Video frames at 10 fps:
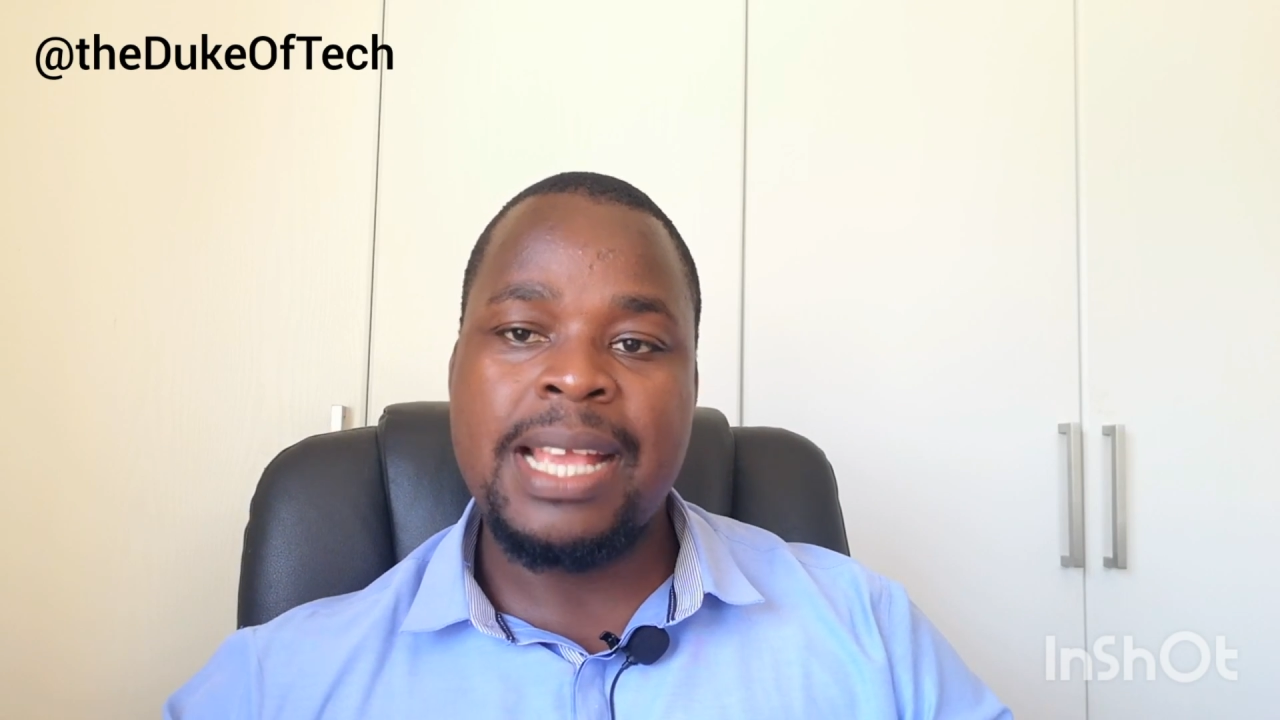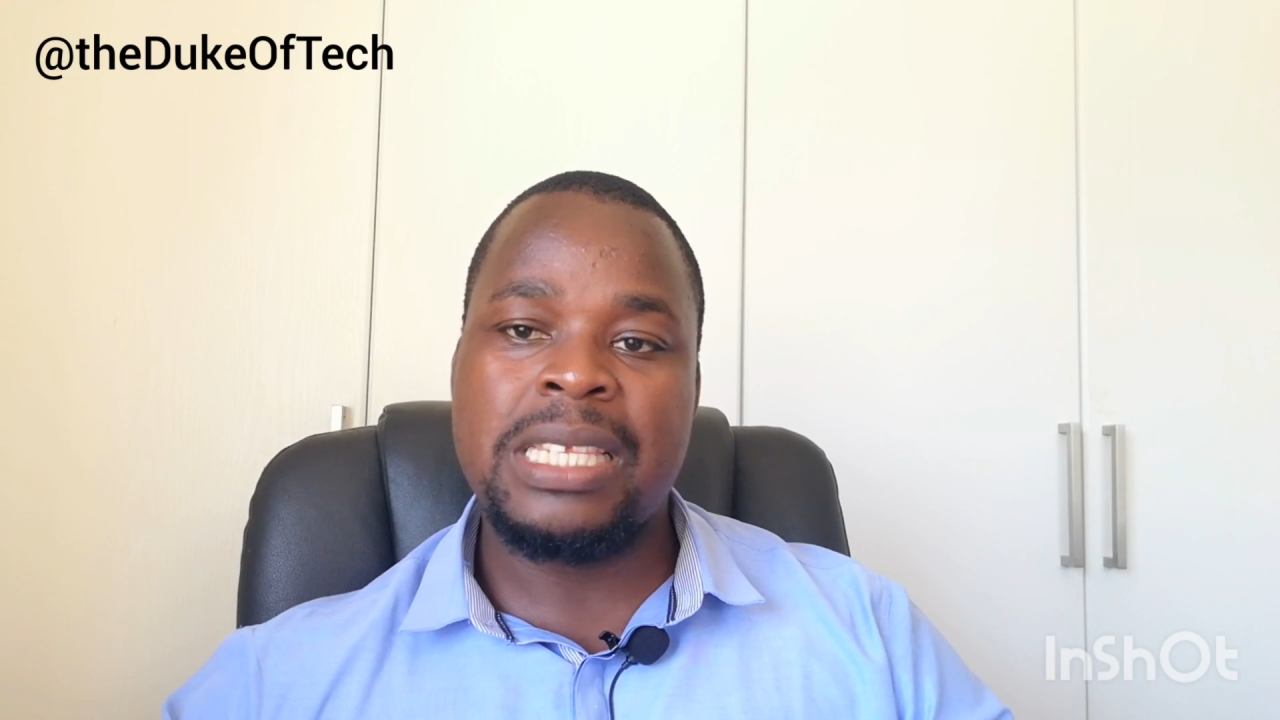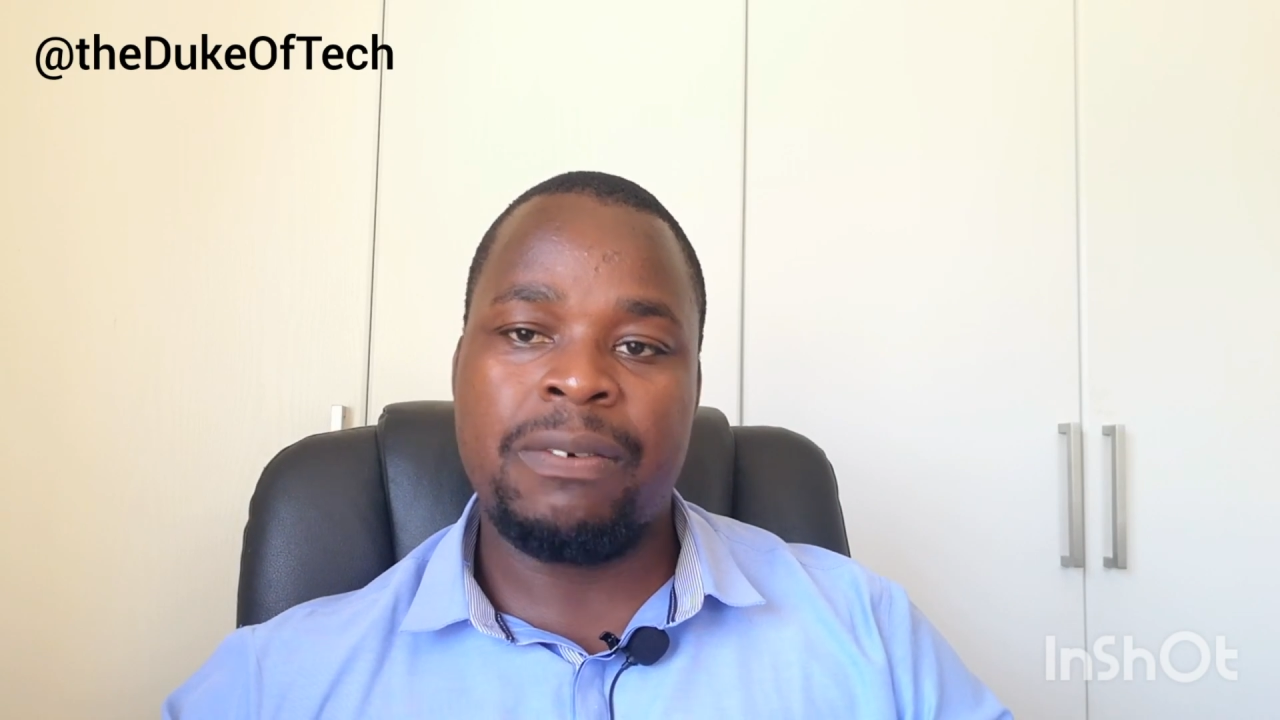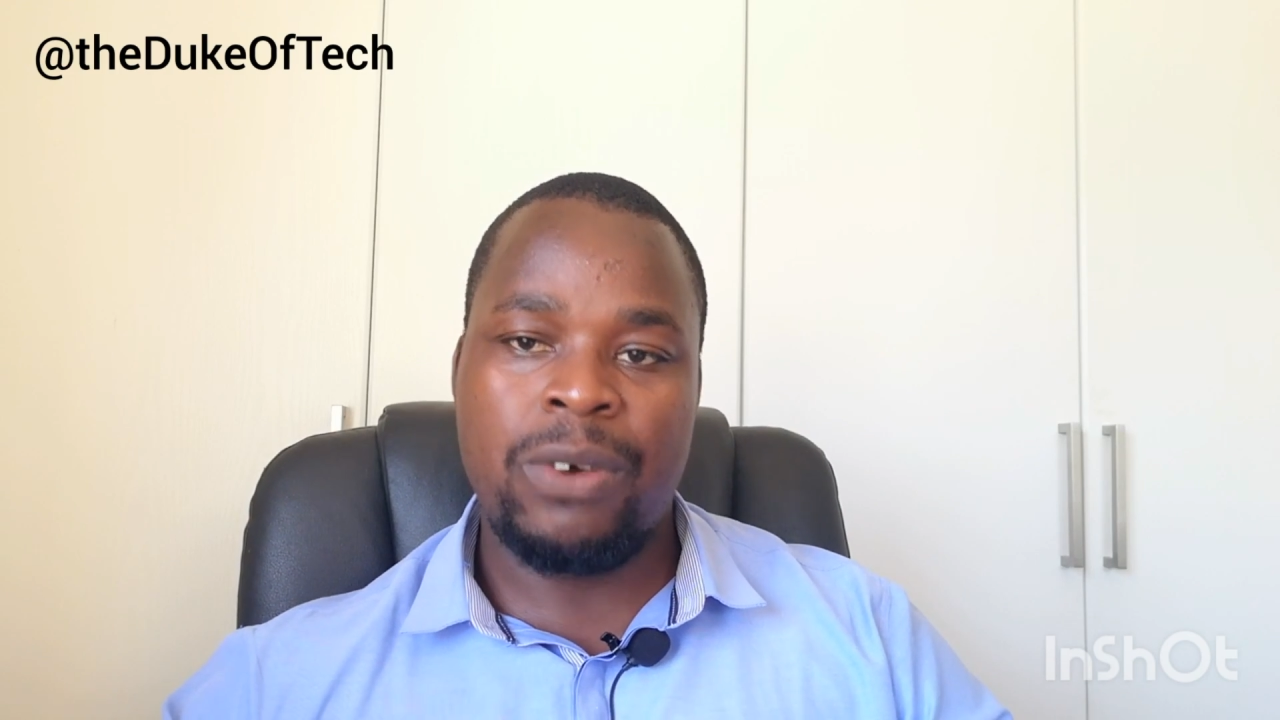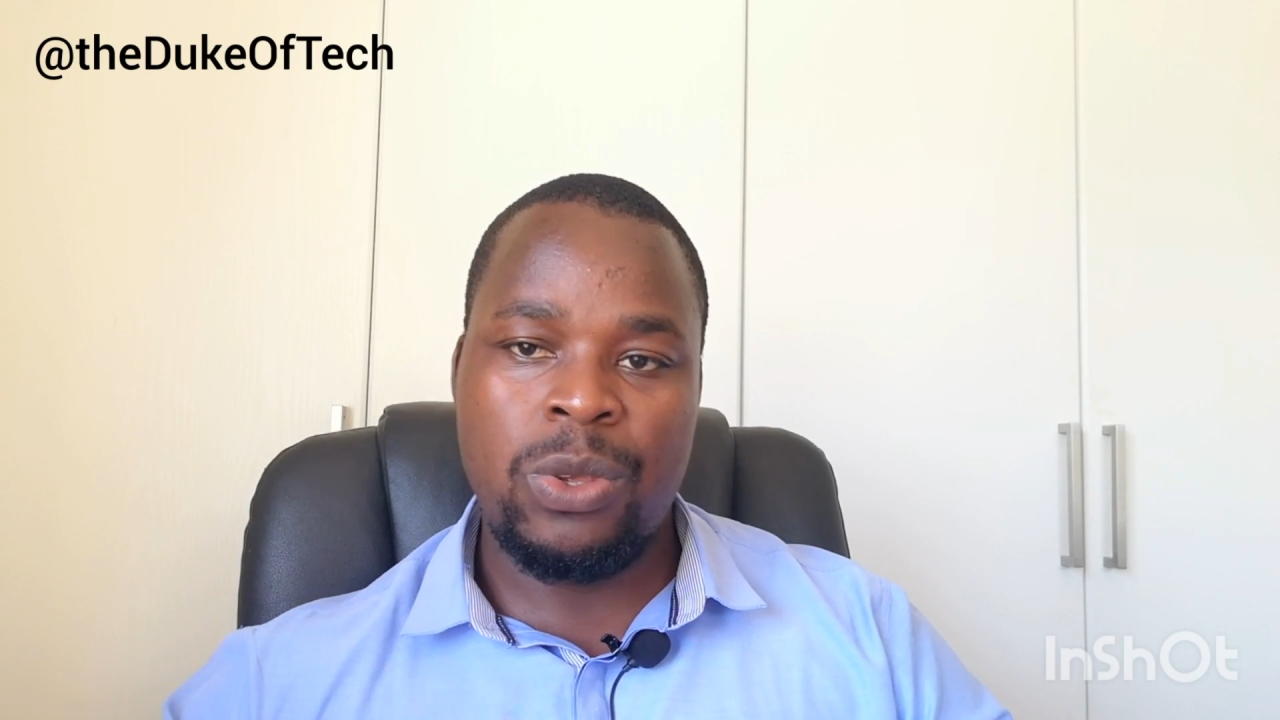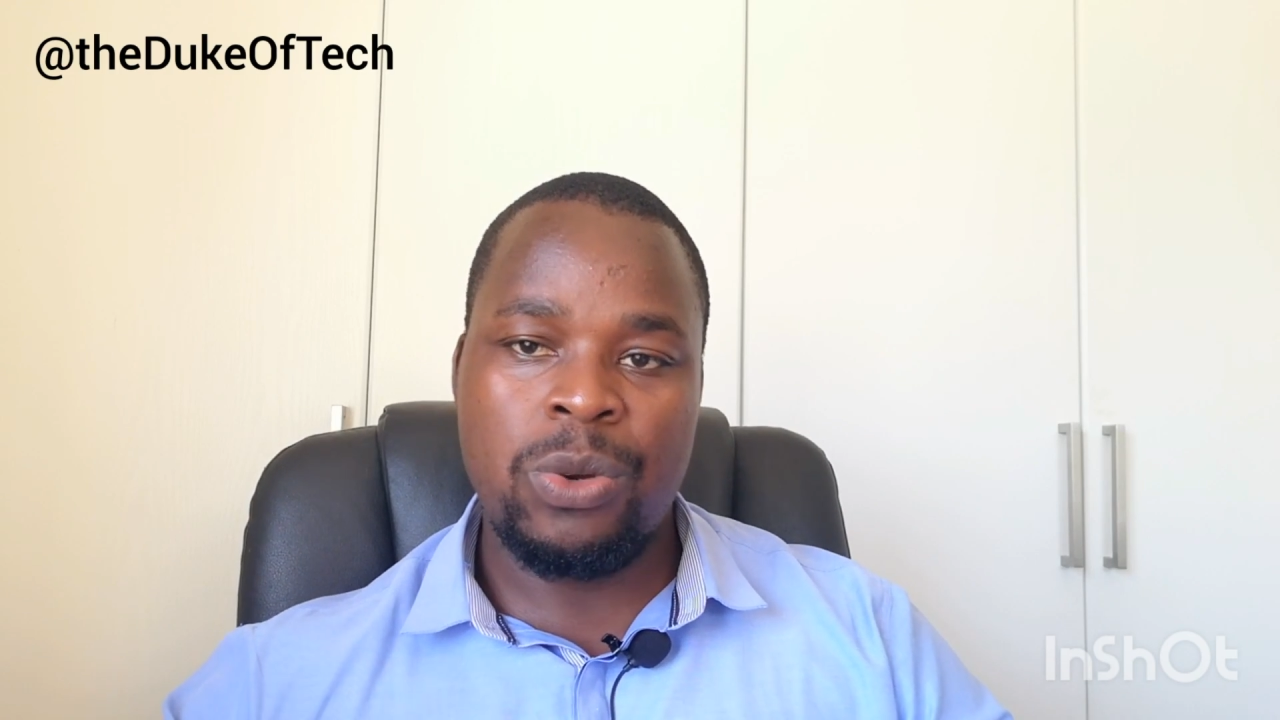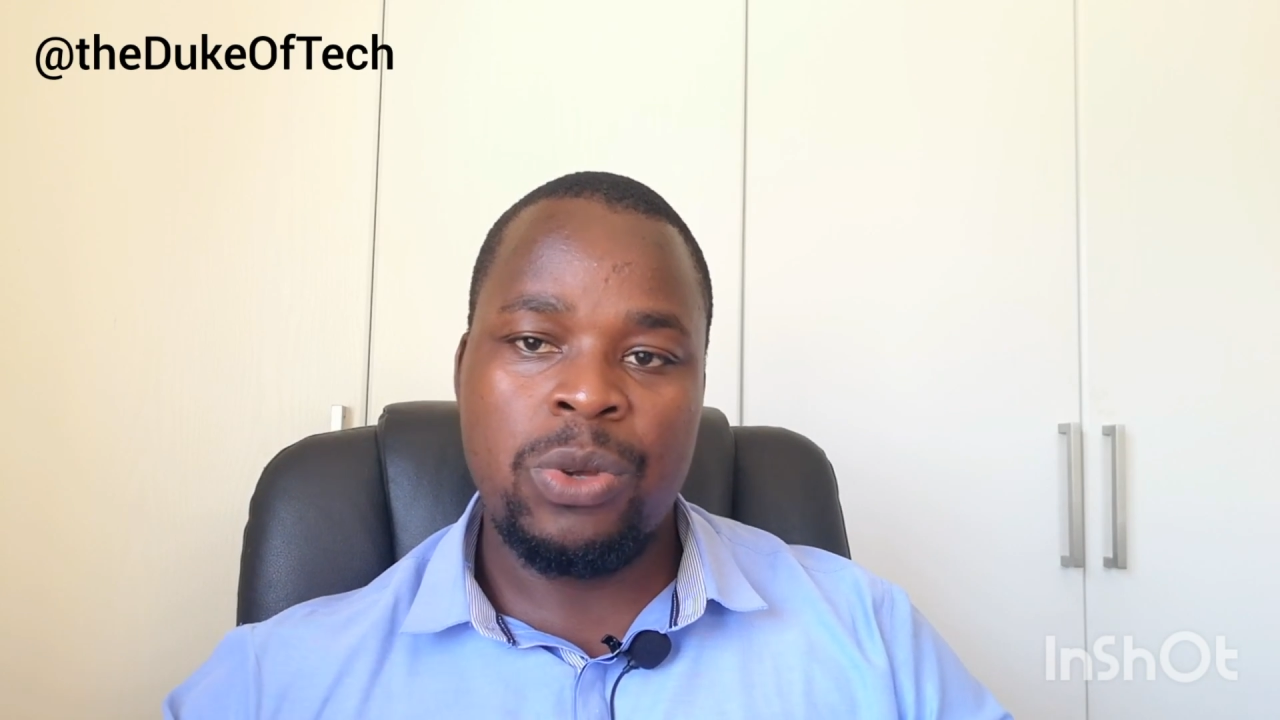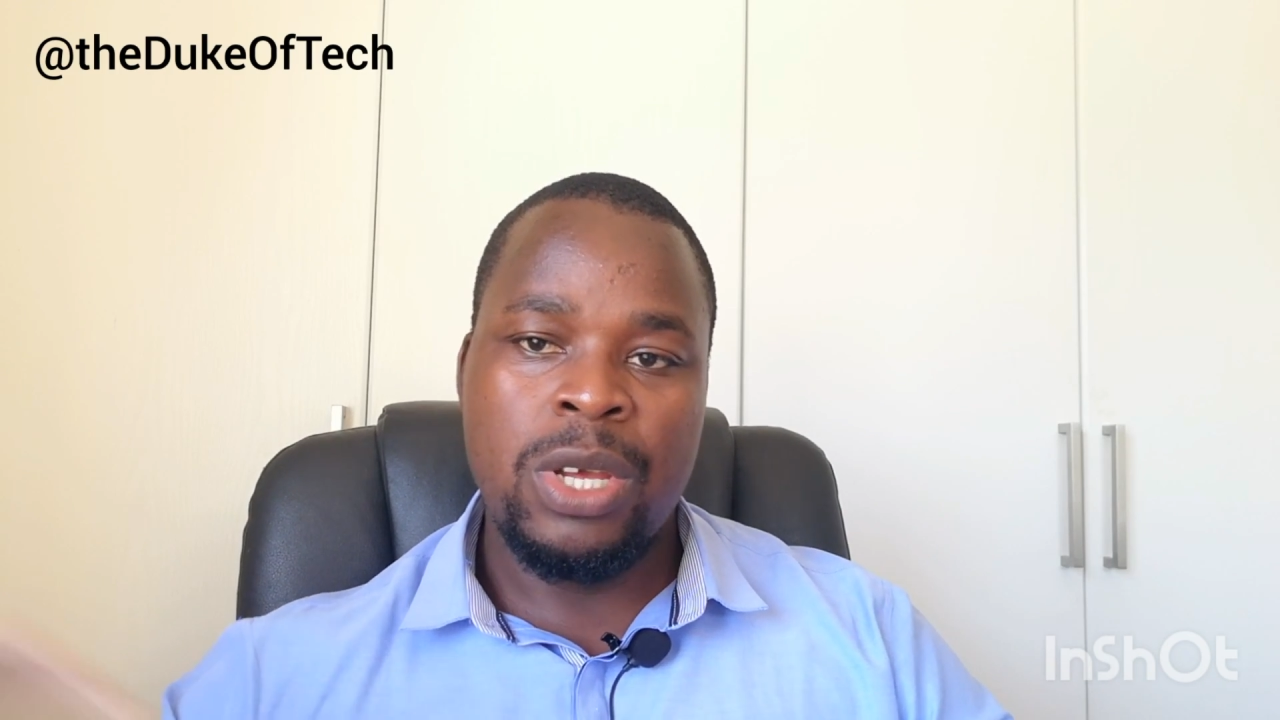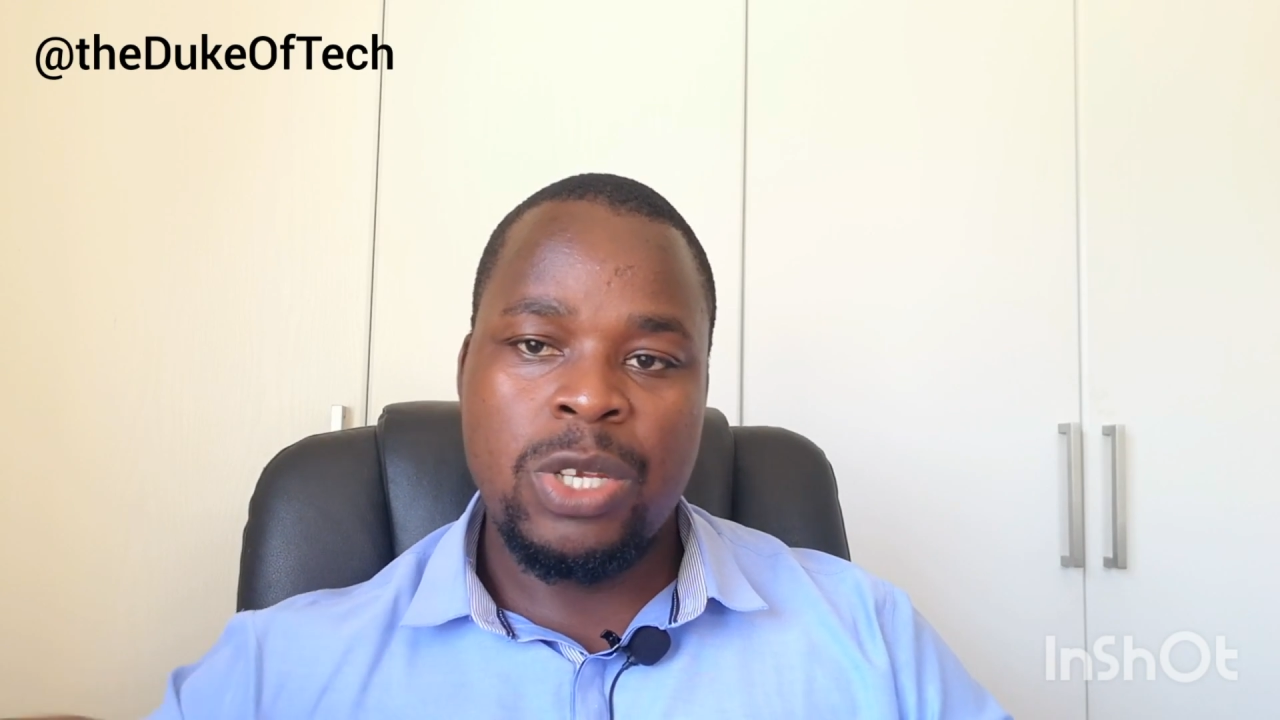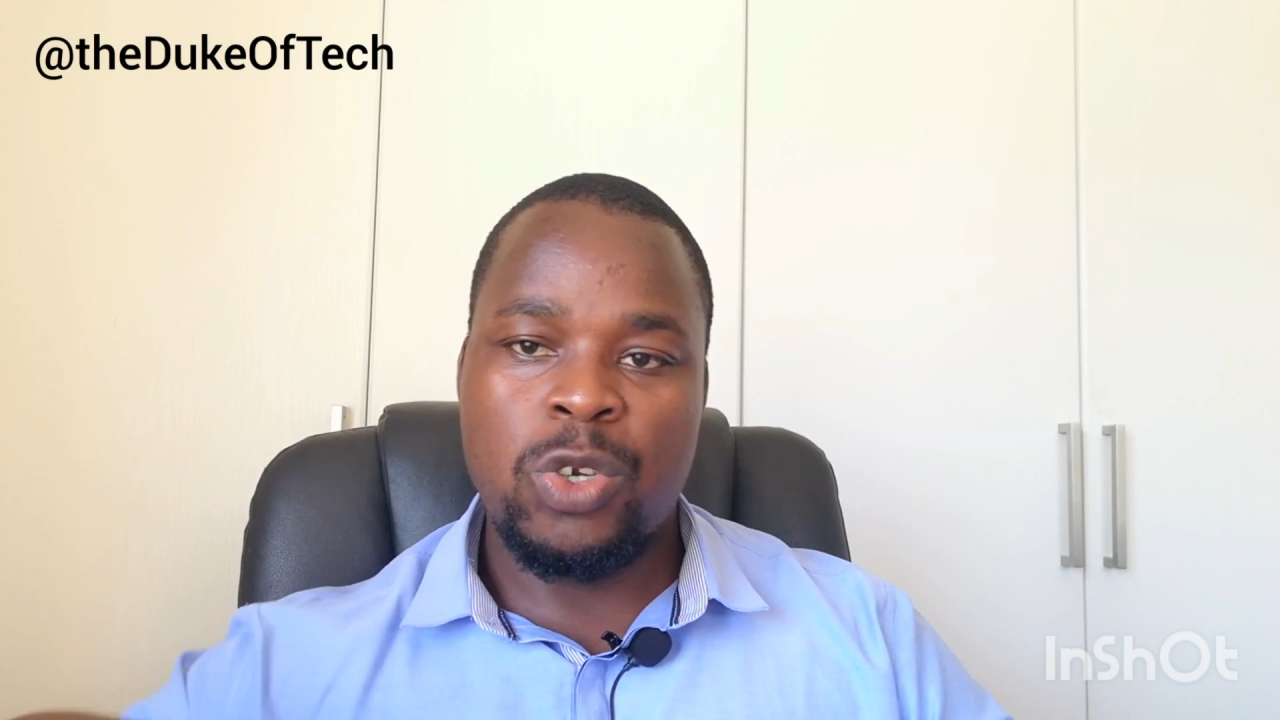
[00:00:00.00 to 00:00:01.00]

easy for you